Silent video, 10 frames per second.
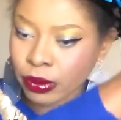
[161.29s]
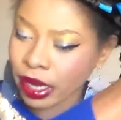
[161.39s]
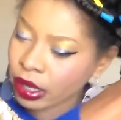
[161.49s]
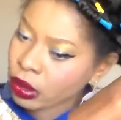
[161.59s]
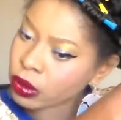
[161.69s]

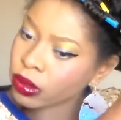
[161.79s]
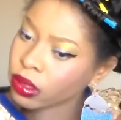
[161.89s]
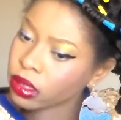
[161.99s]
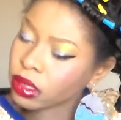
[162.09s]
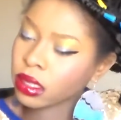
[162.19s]
So I
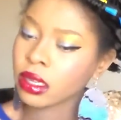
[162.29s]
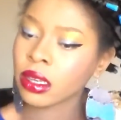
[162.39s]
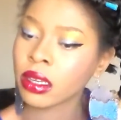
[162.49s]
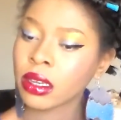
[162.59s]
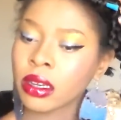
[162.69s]
use
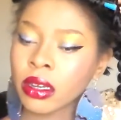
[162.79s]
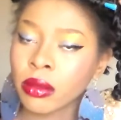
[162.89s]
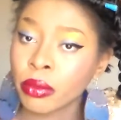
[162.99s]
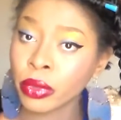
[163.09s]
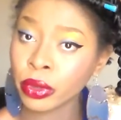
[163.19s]

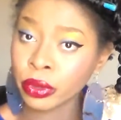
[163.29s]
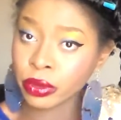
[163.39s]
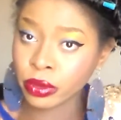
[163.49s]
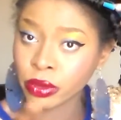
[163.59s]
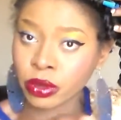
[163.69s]

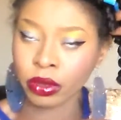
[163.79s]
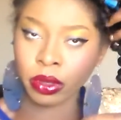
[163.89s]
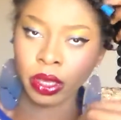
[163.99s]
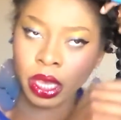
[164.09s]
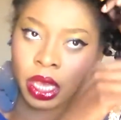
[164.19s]
mousse,
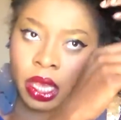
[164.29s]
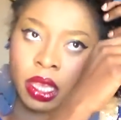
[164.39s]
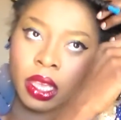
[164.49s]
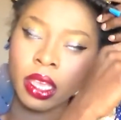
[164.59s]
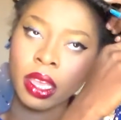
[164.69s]
okay,